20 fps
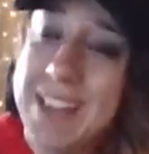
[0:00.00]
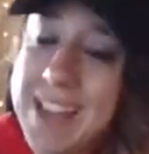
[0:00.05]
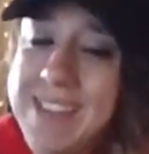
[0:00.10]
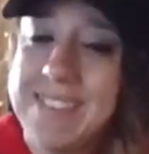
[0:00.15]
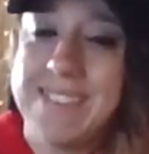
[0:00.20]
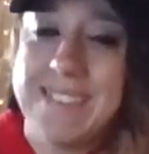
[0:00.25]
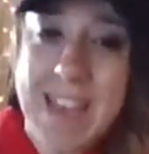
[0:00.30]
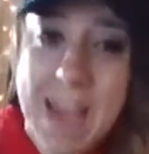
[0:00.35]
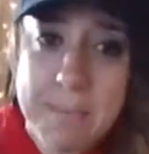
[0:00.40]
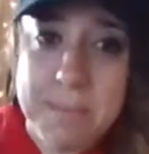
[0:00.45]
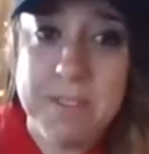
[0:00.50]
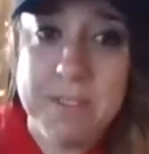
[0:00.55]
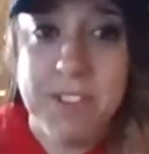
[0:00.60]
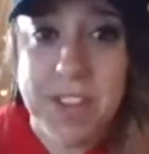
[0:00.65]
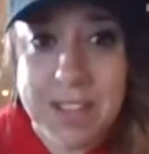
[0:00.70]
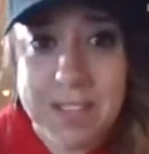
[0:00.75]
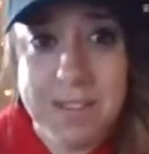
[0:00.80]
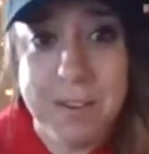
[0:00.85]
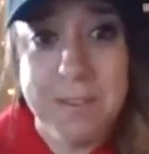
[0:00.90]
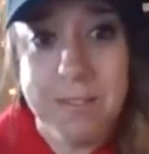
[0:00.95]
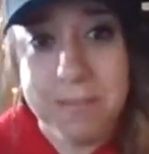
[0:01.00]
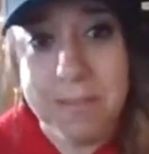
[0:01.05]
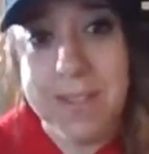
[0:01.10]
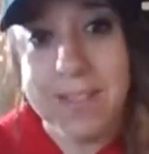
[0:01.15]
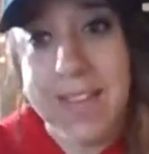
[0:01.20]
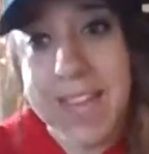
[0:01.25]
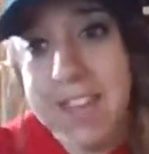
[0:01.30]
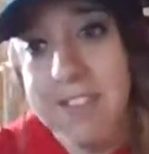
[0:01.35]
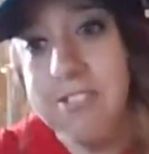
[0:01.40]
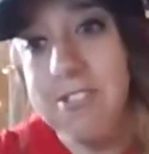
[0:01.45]
establishing those
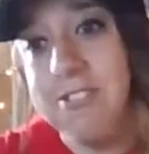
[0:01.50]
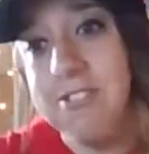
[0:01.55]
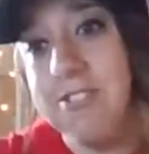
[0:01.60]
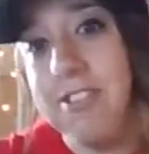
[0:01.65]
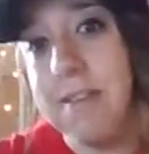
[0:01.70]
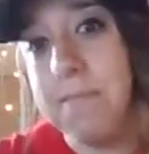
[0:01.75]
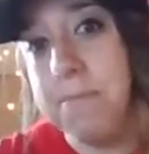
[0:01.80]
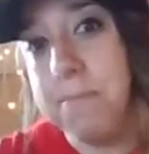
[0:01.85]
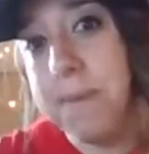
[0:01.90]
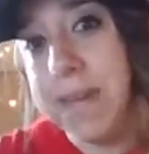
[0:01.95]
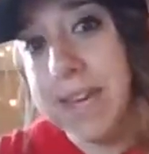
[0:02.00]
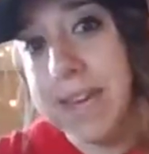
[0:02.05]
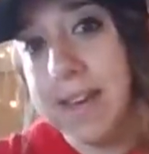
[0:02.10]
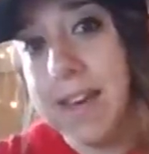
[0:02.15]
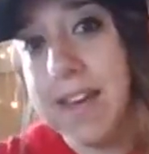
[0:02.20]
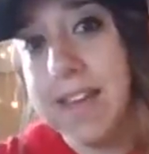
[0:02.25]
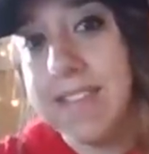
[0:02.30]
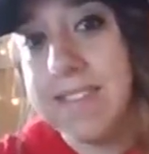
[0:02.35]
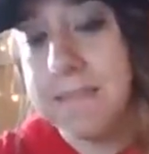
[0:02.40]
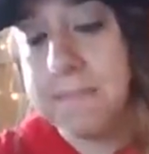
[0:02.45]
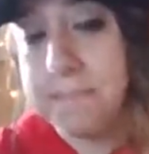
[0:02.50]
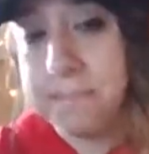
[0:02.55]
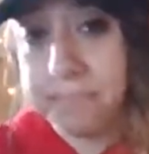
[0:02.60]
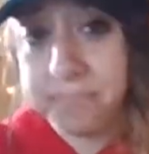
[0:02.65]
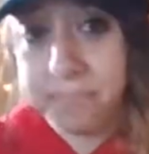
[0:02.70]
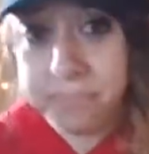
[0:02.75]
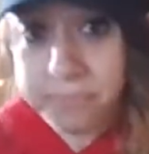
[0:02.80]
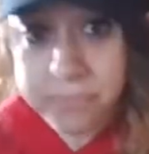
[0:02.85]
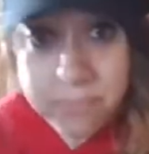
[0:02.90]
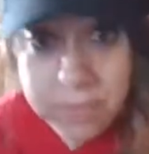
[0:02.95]
relationships, because
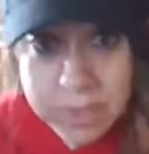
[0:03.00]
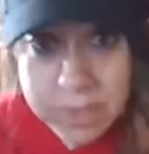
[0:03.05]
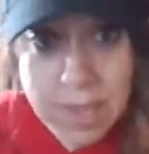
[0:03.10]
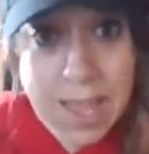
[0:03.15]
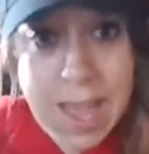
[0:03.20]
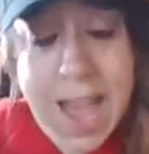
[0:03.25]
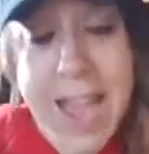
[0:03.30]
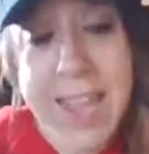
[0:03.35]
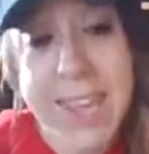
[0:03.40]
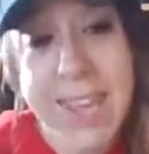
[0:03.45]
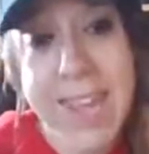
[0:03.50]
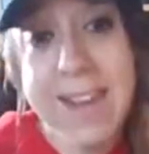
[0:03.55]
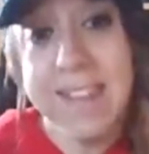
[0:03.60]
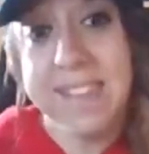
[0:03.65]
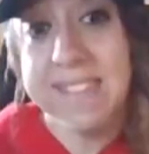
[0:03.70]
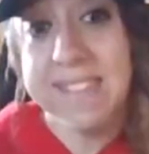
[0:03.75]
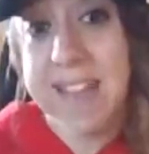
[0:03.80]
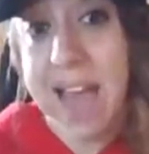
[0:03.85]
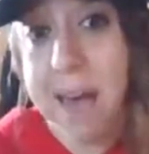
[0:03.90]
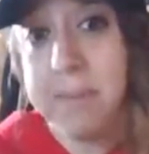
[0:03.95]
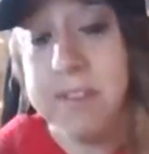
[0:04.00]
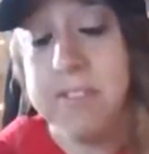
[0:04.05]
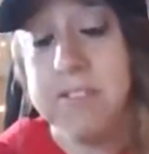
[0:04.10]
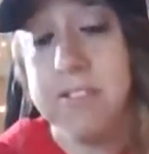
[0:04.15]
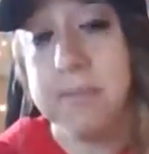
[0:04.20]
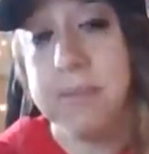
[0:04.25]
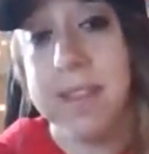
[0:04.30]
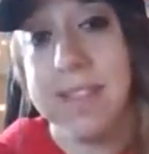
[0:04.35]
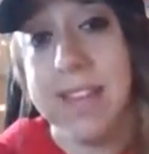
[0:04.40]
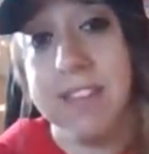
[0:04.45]
I can establish
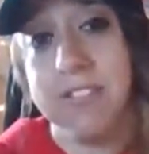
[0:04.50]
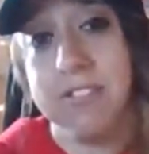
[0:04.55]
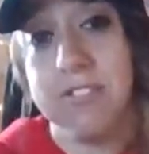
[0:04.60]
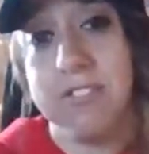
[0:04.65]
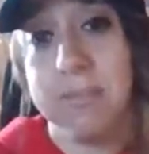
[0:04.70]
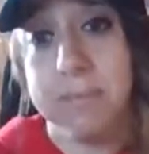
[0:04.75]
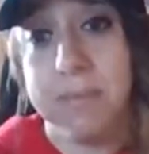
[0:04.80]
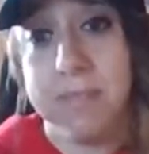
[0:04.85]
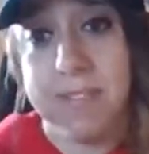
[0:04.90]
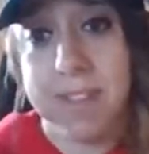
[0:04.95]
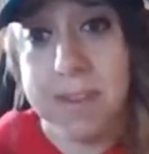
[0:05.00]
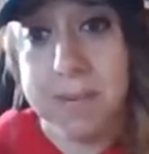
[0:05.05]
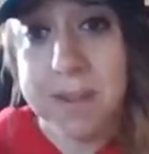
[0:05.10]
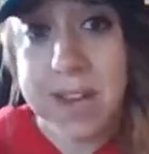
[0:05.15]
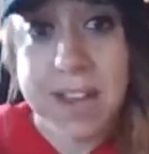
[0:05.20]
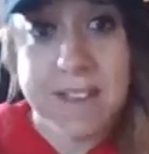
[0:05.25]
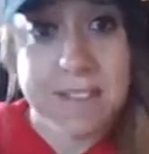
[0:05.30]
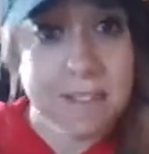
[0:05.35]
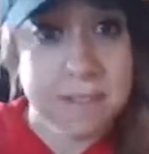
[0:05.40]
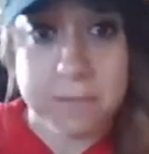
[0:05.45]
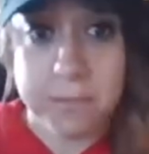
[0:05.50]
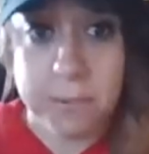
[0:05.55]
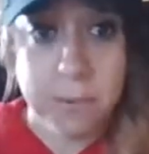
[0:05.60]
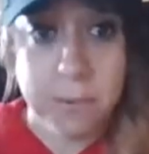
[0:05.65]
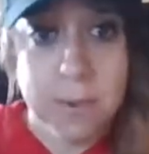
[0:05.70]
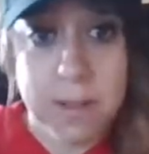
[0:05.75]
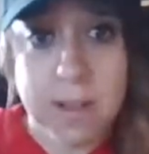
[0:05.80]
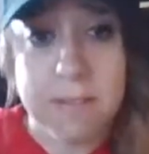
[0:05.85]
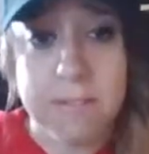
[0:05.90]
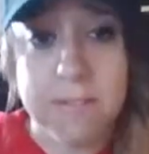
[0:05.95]
a relationship with you guys, of
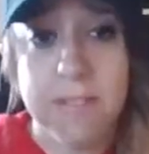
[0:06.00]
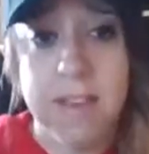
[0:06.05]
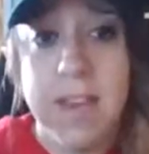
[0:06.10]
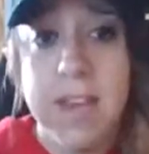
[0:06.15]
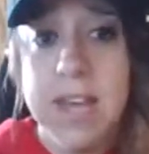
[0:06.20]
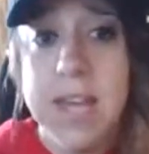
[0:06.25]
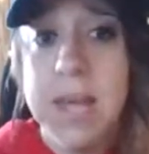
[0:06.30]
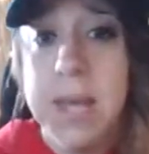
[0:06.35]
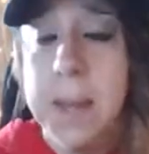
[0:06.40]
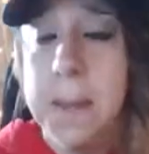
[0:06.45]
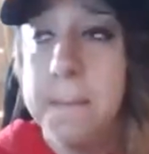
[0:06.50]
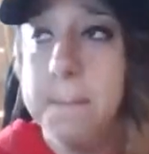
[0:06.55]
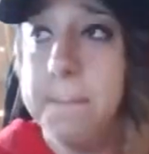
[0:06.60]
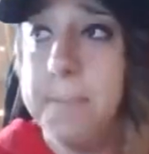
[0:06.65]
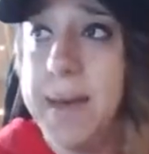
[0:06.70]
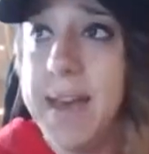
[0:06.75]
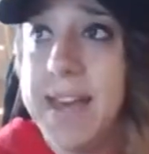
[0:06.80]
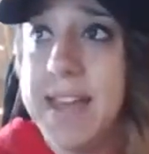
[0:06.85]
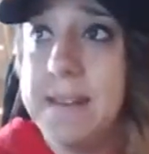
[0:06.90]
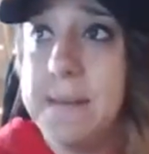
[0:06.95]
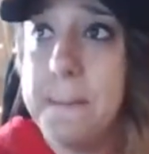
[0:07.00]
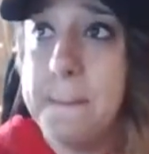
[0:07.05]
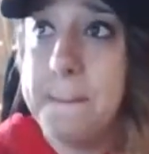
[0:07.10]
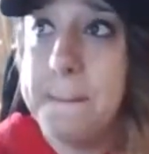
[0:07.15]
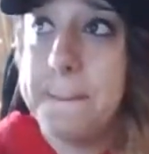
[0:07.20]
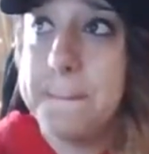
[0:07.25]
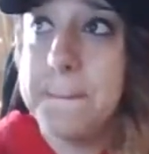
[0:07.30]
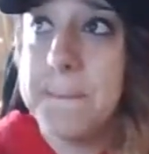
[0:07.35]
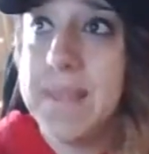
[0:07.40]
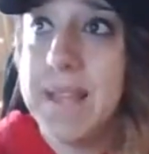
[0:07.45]
course, but
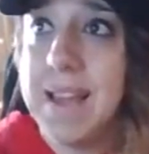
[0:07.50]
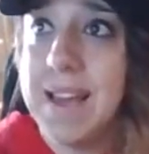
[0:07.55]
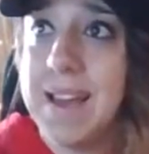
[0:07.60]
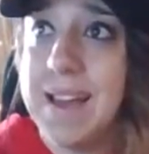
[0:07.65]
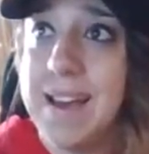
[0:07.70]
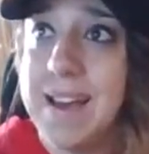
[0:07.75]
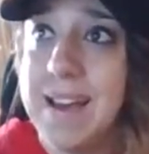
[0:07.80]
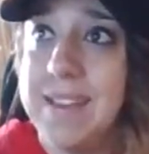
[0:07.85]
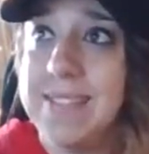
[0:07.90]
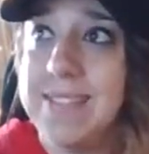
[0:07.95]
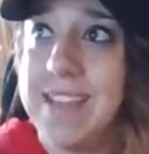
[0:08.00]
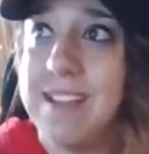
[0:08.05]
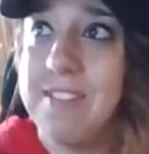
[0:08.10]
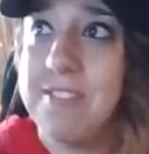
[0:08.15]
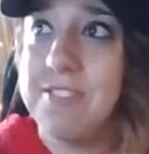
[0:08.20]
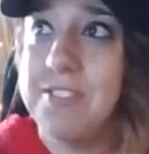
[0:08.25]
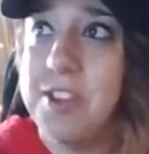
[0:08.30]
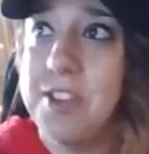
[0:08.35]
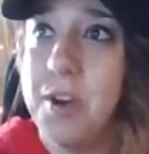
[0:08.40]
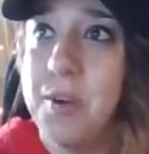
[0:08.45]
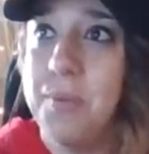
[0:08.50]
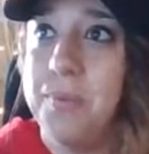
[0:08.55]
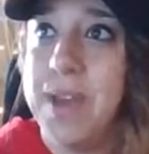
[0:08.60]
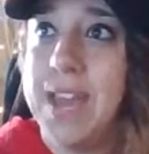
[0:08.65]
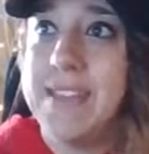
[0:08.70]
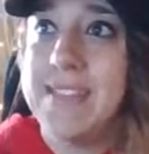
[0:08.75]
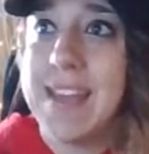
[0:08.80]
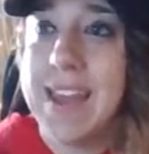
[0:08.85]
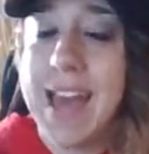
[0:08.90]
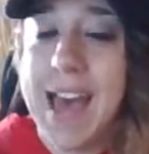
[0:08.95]
there's no
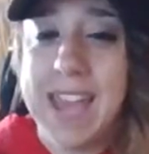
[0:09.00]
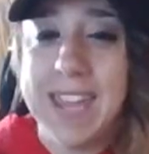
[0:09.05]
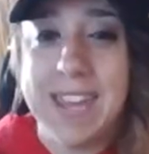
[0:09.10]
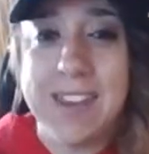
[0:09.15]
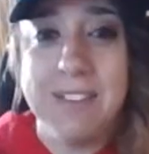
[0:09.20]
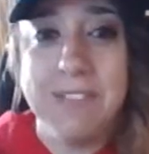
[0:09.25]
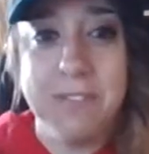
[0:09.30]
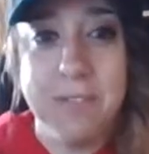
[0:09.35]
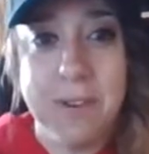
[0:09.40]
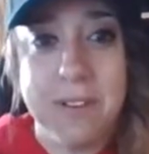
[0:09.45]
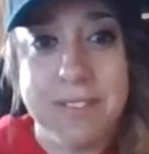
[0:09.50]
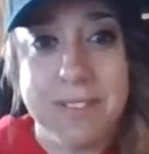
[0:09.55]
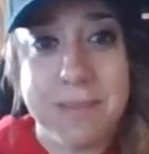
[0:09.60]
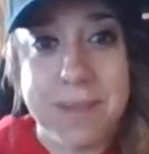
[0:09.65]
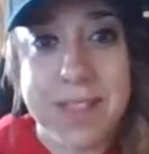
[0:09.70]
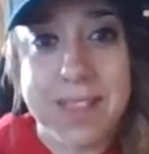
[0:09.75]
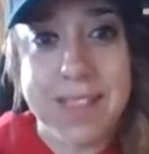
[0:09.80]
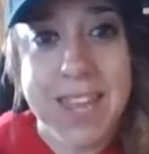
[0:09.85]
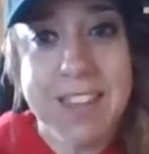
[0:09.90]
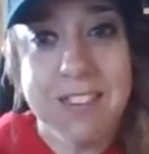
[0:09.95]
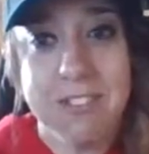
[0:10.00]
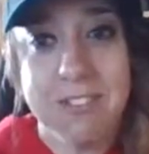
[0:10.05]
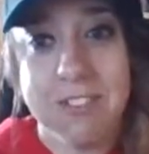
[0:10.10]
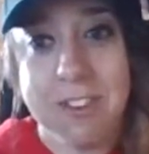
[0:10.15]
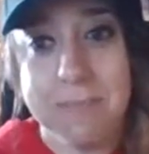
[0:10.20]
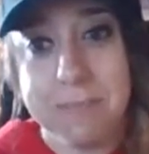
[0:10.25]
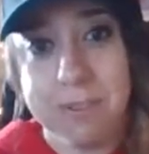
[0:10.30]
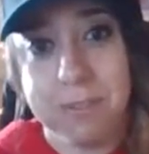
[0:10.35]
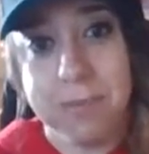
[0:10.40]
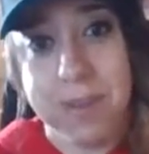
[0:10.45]
way that I can force a
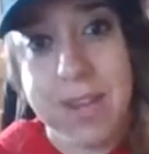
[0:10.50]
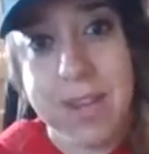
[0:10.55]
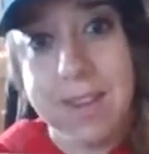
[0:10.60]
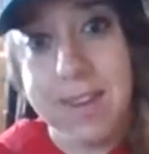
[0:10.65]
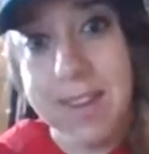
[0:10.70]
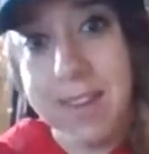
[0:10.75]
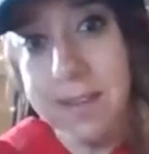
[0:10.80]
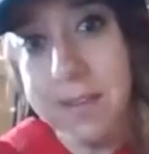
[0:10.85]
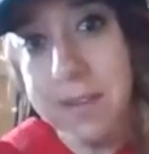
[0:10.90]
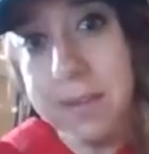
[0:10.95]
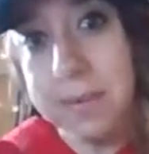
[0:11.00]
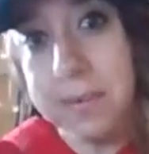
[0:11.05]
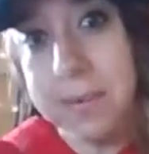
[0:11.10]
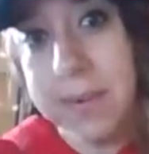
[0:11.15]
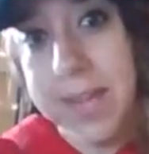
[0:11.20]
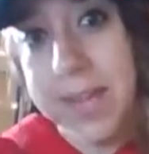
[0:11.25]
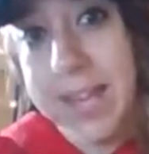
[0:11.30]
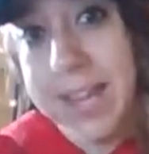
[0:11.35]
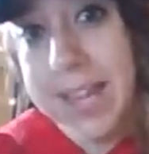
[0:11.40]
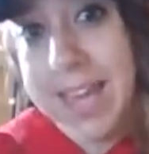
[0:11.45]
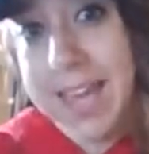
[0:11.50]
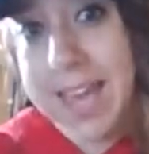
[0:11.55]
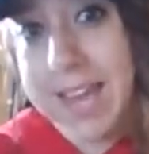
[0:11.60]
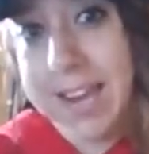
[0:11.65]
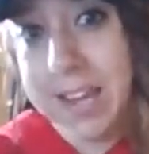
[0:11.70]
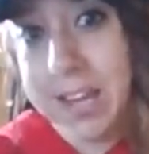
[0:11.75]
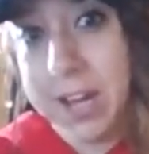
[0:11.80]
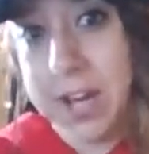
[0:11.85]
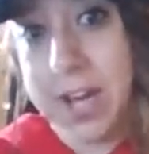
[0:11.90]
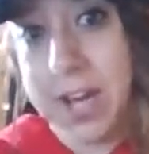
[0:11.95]
relationship between you
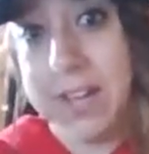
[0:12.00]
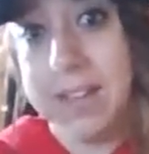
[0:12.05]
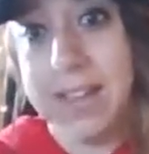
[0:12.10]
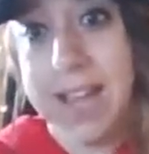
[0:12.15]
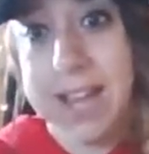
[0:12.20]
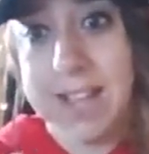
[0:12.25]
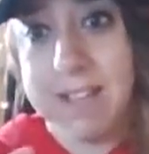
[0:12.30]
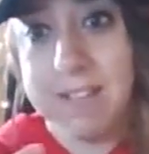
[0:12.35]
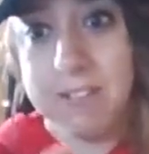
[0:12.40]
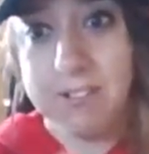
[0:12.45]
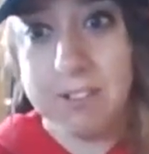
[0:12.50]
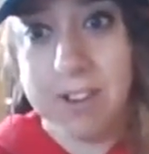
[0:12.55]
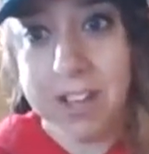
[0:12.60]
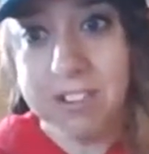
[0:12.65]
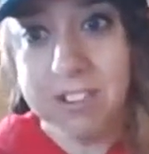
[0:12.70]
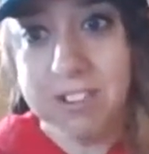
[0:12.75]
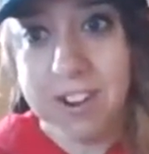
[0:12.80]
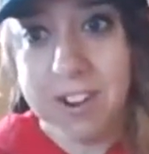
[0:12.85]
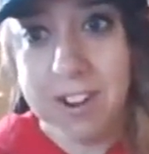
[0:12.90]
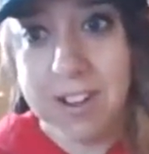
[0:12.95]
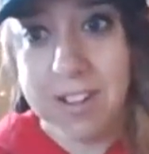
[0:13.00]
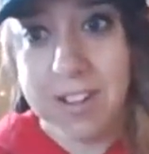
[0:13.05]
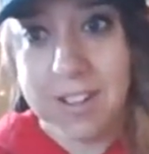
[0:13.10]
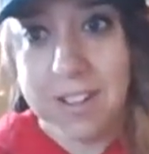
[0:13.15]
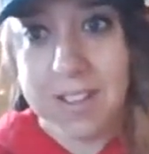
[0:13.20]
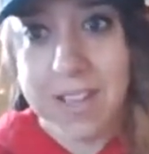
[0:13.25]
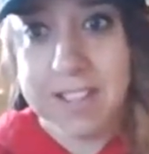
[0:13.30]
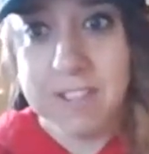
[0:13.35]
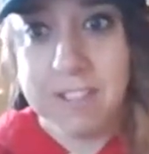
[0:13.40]
and an online instructor